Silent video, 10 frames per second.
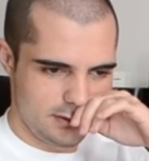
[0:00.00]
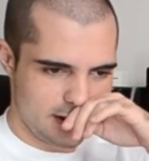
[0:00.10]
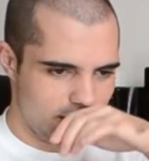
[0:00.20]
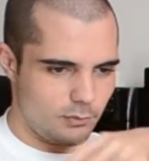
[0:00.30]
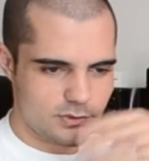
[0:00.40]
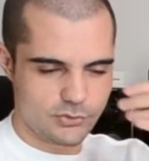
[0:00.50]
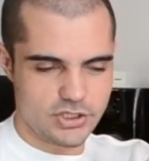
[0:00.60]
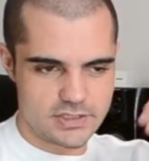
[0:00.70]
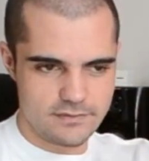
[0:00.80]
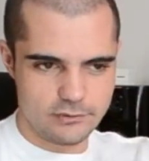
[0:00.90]
the other ones were
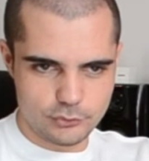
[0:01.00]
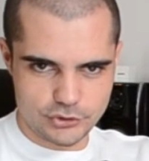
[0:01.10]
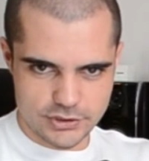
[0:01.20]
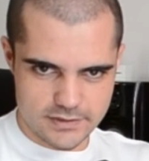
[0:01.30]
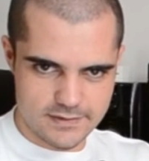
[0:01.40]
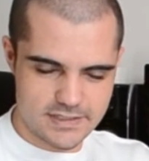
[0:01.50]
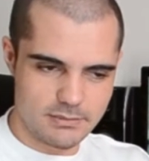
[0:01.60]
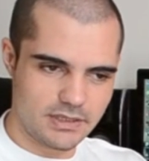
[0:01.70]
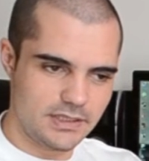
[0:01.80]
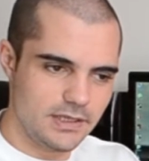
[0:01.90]
just evolutions of the
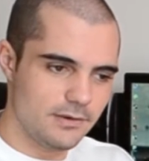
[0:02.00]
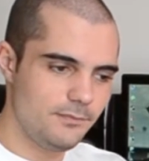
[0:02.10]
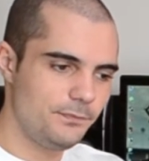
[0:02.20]
same idea.